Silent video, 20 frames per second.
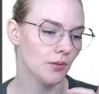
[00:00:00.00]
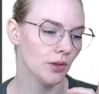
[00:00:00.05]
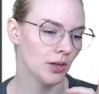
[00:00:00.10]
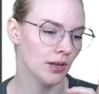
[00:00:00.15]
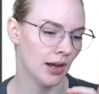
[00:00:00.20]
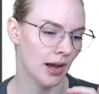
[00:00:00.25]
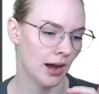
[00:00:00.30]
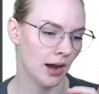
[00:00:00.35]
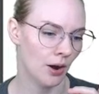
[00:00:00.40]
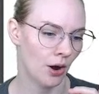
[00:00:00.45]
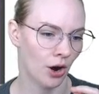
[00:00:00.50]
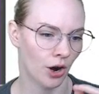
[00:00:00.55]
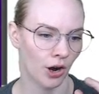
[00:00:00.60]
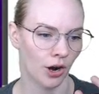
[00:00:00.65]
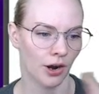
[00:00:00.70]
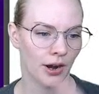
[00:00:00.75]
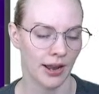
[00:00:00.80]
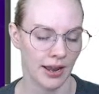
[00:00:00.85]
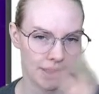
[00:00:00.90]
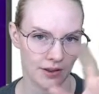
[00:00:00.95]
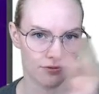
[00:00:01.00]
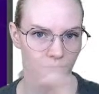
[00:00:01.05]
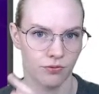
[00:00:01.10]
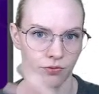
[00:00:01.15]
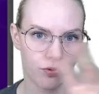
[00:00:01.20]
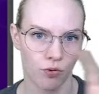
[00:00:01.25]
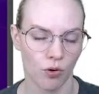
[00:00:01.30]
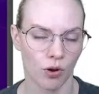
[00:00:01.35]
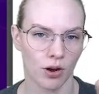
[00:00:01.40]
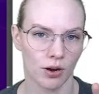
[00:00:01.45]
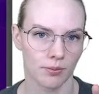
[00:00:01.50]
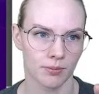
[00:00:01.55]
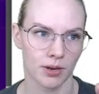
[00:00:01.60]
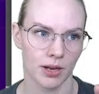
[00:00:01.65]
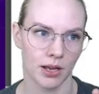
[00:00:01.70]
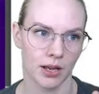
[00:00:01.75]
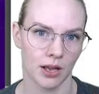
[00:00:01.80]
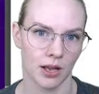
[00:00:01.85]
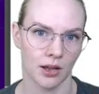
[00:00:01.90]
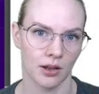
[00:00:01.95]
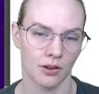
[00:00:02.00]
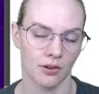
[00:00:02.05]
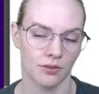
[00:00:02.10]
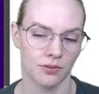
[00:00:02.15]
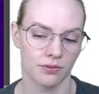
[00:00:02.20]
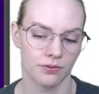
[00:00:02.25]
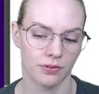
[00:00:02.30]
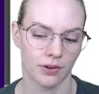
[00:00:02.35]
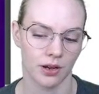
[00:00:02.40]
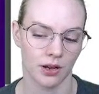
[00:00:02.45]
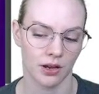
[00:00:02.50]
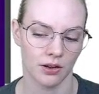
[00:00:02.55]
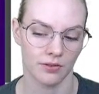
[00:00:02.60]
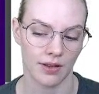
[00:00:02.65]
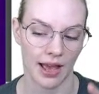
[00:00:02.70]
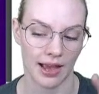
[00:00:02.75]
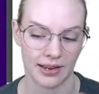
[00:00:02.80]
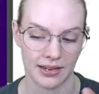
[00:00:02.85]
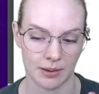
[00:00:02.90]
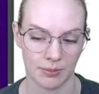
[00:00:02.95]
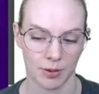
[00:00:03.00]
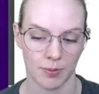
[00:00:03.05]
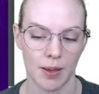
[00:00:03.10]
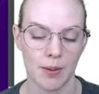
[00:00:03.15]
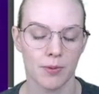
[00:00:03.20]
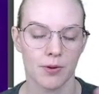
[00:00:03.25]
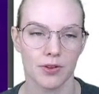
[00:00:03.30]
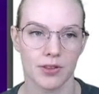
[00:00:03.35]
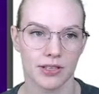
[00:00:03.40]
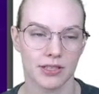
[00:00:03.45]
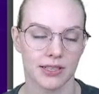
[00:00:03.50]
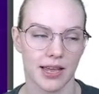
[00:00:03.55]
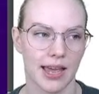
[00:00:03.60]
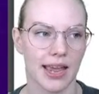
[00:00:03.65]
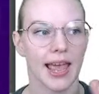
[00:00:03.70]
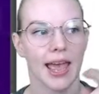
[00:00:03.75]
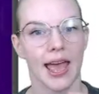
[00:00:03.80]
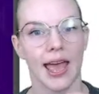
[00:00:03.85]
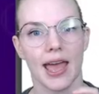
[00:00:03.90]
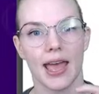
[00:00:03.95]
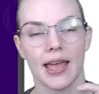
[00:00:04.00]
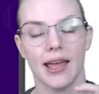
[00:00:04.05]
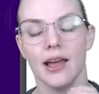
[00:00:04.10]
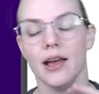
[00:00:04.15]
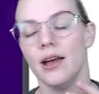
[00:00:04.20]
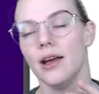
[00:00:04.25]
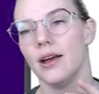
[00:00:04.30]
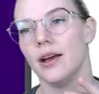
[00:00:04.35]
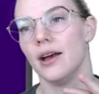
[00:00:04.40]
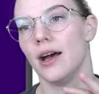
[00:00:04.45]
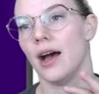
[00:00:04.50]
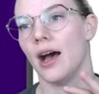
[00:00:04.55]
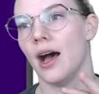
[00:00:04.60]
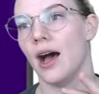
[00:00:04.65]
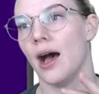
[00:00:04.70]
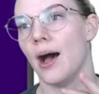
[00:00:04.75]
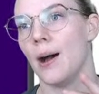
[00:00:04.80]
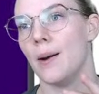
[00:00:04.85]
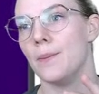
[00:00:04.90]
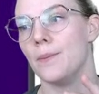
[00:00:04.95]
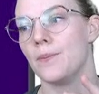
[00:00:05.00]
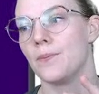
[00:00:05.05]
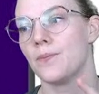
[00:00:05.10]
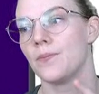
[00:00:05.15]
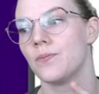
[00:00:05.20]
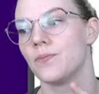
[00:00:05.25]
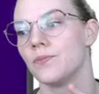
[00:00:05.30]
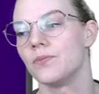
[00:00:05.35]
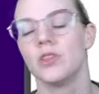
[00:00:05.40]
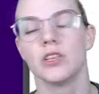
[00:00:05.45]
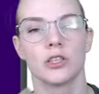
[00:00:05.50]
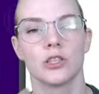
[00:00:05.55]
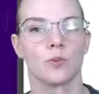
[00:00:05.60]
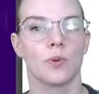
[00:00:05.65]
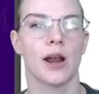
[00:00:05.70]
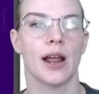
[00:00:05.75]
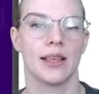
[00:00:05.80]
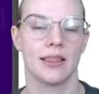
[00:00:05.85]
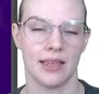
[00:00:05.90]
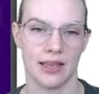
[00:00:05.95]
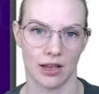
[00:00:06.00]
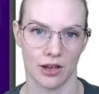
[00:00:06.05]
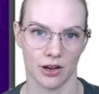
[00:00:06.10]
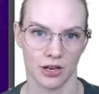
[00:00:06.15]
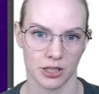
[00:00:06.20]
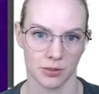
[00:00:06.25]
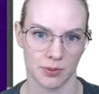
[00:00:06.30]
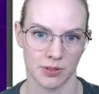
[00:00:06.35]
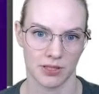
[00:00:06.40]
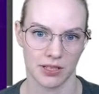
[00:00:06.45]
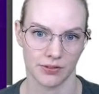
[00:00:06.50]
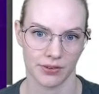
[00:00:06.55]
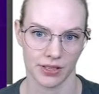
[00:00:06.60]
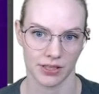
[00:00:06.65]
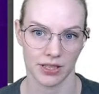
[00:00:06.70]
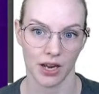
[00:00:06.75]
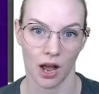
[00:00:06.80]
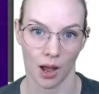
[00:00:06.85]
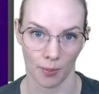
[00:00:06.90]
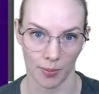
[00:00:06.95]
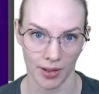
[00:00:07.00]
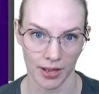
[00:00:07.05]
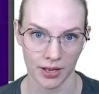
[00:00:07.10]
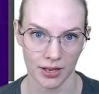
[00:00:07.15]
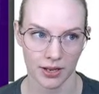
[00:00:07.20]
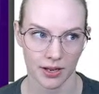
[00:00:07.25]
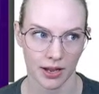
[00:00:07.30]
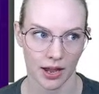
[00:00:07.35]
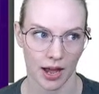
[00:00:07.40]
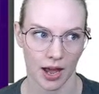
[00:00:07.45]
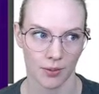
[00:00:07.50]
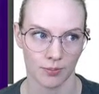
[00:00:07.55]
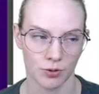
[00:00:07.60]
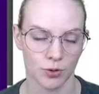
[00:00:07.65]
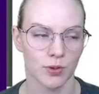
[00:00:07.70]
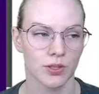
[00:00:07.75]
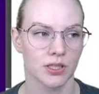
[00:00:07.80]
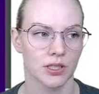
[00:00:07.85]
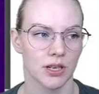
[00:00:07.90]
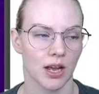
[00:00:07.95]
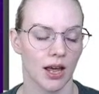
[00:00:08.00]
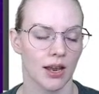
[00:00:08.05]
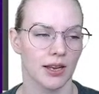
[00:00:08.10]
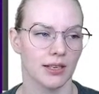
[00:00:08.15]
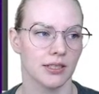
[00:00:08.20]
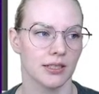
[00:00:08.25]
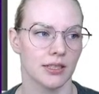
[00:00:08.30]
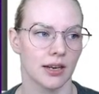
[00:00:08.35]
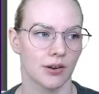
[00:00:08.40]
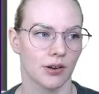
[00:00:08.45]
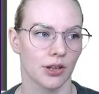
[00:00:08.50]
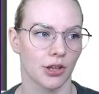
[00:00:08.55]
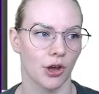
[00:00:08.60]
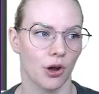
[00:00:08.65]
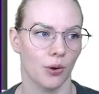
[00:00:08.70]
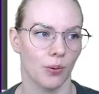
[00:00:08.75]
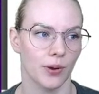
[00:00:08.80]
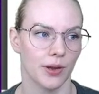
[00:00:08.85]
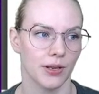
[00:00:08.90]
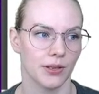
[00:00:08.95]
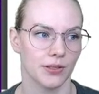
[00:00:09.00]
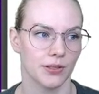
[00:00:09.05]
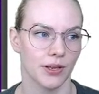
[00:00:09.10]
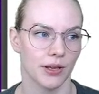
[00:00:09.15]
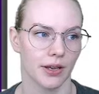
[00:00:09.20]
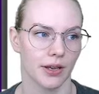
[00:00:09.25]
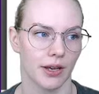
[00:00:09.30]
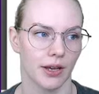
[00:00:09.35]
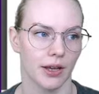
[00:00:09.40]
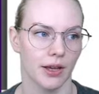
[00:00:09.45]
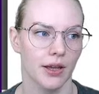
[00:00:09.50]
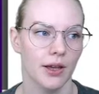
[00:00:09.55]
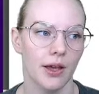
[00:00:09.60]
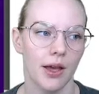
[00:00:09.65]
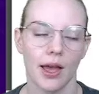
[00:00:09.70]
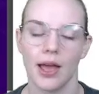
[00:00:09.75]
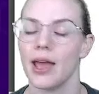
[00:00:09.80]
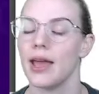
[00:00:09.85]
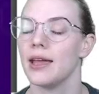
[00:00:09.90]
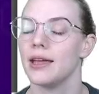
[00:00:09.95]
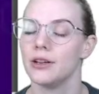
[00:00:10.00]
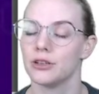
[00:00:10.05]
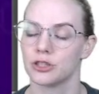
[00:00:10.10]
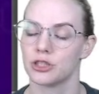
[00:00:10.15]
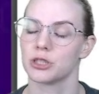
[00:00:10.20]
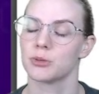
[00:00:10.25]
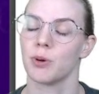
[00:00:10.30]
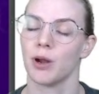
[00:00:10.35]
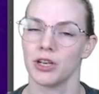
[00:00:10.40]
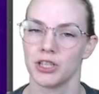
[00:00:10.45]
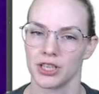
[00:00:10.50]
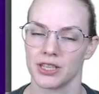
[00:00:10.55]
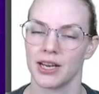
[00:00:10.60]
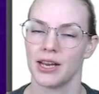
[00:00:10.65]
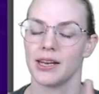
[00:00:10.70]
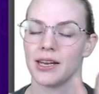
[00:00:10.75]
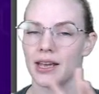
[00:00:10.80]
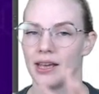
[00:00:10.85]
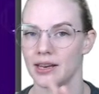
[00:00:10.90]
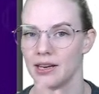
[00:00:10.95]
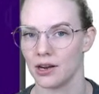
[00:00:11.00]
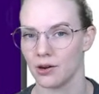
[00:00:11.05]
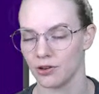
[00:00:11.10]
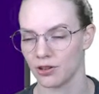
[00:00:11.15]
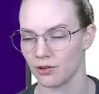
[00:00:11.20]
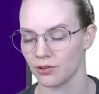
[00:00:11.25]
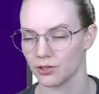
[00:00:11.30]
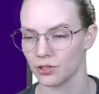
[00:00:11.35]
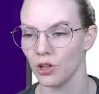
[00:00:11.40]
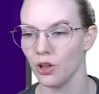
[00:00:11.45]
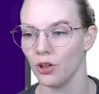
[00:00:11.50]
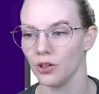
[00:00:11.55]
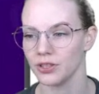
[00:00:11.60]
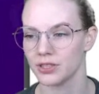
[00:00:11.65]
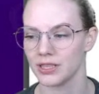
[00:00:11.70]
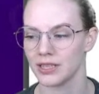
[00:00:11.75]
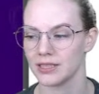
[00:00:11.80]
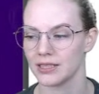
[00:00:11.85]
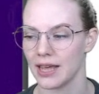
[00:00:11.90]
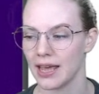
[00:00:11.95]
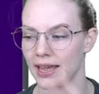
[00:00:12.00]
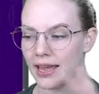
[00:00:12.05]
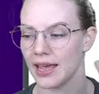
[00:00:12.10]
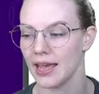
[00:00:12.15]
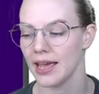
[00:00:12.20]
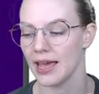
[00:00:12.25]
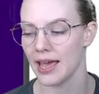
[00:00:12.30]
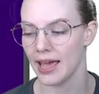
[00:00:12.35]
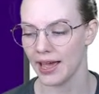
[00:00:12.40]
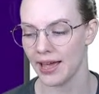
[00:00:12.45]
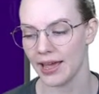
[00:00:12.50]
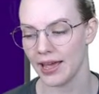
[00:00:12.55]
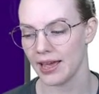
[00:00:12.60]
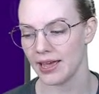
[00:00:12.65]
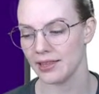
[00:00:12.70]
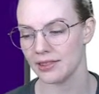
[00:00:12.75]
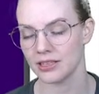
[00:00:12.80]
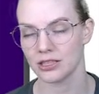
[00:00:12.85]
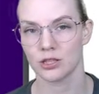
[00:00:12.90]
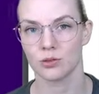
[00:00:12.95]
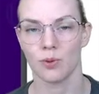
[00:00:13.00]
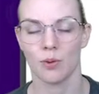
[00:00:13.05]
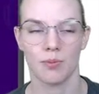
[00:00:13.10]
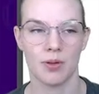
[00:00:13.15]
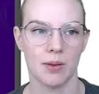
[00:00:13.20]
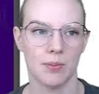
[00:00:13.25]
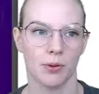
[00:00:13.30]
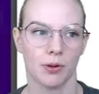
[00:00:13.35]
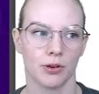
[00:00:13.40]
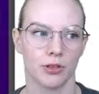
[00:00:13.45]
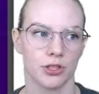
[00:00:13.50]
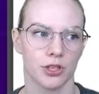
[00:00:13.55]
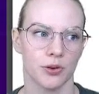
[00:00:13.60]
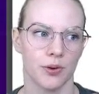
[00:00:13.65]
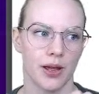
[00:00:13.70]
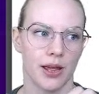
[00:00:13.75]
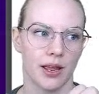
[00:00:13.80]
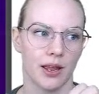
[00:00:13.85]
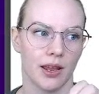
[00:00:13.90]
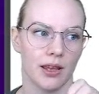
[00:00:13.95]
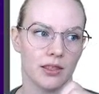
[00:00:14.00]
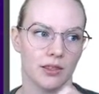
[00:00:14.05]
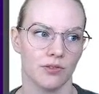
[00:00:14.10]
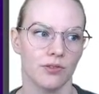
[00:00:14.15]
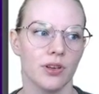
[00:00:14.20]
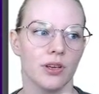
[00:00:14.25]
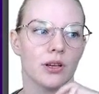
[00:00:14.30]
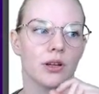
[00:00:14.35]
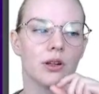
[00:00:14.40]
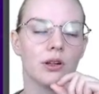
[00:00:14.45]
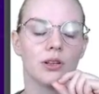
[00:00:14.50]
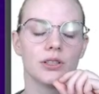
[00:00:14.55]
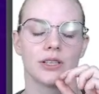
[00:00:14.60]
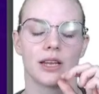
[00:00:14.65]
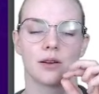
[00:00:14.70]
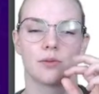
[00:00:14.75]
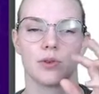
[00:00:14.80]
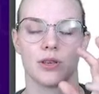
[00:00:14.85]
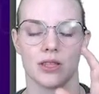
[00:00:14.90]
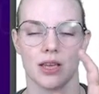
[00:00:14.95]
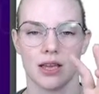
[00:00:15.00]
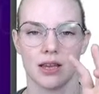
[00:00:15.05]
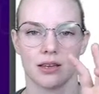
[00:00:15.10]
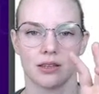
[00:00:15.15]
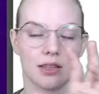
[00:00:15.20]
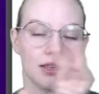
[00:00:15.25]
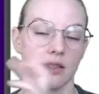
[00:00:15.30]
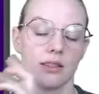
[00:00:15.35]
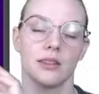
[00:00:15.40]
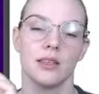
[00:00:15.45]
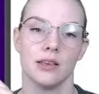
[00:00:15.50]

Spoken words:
are a form of academic paper that's like, hey, this is what I think on a specific topic. So it's not necessarily always like a, hey, here's this project I did, here are the results. It's like, hey, this is what people are doing in the field, and we think that